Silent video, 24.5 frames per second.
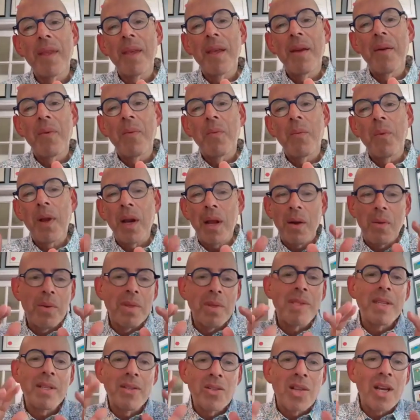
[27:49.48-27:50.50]
what I would
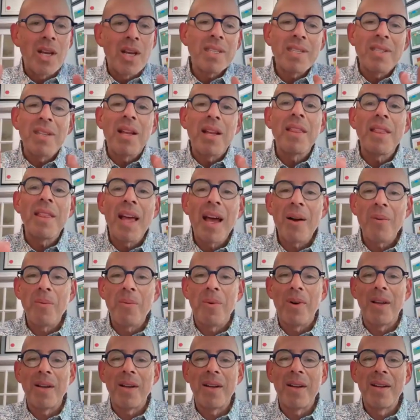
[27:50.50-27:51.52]
suggest on that
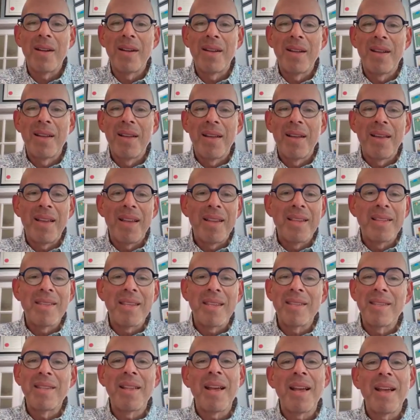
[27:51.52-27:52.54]
one is
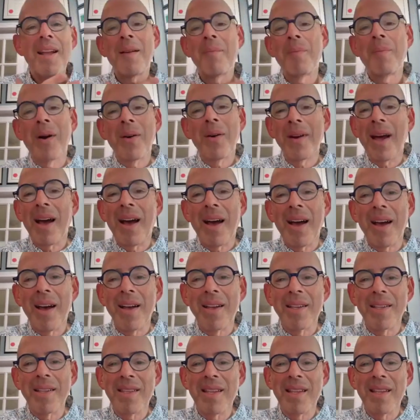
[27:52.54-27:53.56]
it's not about
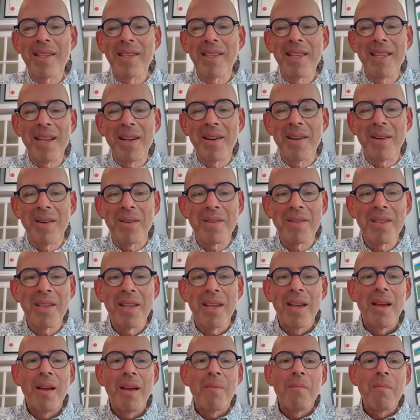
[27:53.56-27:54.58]
us as leaders,
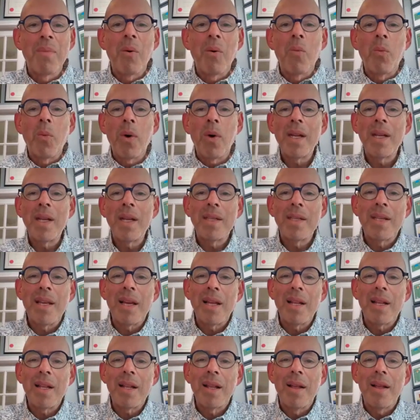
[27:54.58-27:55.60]
but what is it
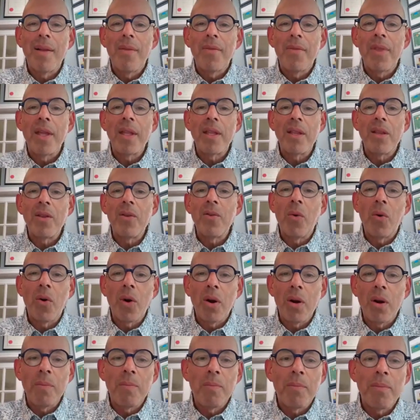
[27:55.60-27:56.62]
that
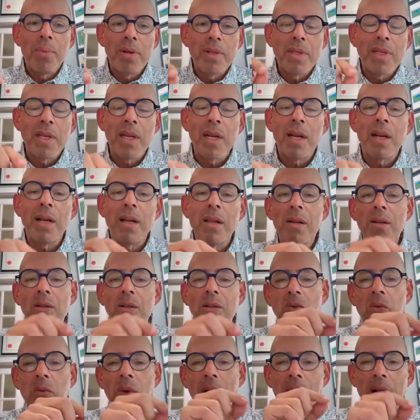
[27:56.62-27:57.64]
your particular
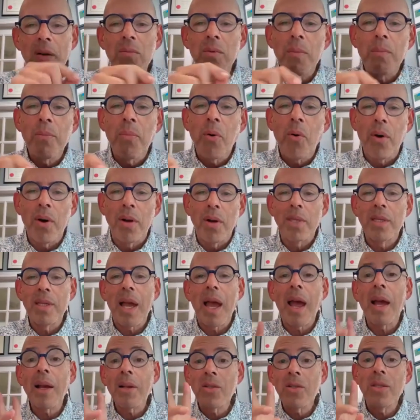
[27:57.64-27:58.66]
direct reports
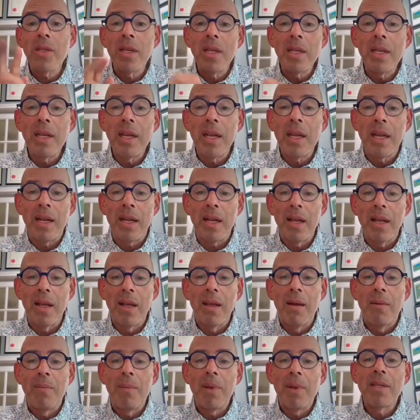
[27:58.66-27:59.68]
actually need?
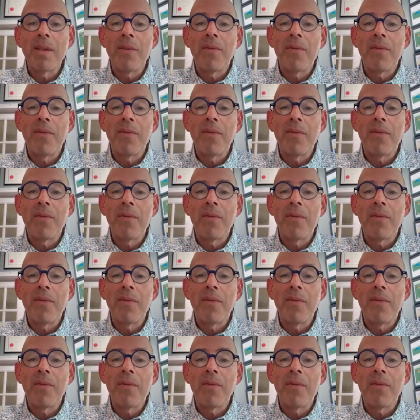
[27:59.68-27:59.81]
Because if